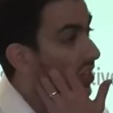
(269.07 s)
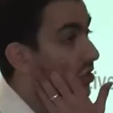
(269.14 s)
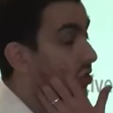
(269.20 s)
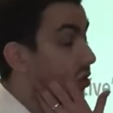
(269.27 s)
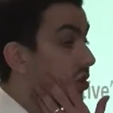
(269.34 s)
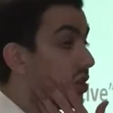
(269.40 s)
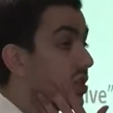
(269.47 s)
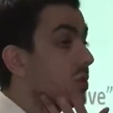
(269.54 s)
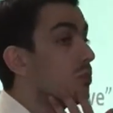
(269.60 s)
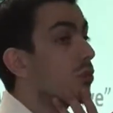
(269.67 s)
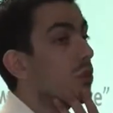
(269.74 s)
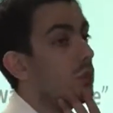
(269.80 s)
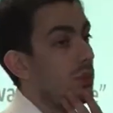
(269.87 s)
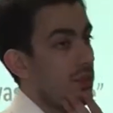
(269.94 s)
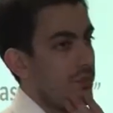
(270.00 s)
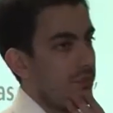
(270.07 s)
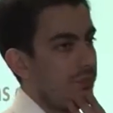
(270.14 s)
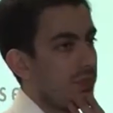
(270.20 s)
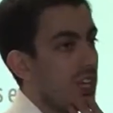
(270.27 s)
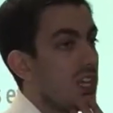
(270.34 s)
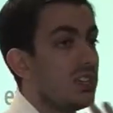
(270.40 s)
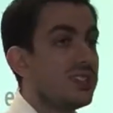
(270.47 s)
So this is the problem.
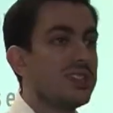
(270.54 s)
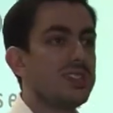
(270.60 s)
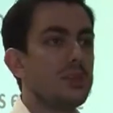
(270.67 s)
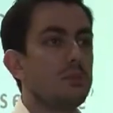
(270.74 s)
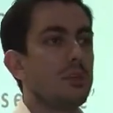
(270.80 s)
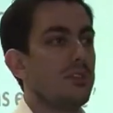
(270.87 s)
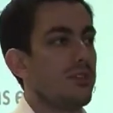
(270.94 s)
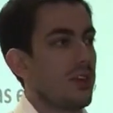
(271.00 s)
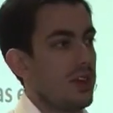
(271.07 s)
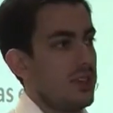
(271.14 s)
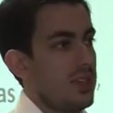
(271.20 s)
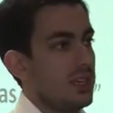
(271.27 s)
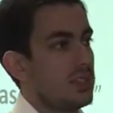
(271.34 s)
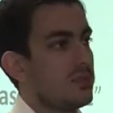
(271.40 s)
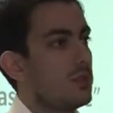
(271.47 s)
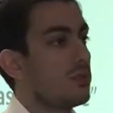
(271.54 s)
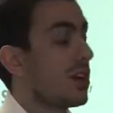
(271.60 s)
To simplify things for